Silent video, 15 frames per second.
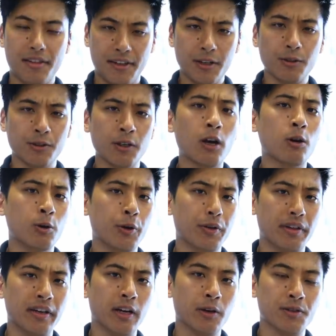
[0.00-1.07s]
You'll know who
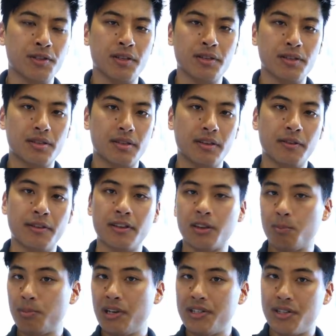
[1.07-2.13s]
they are since they'll think
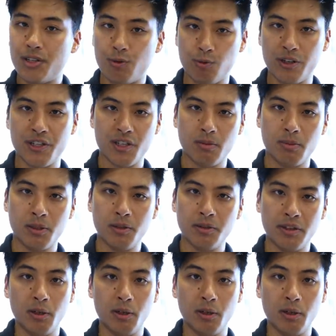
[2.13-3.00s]
the price is reasonable,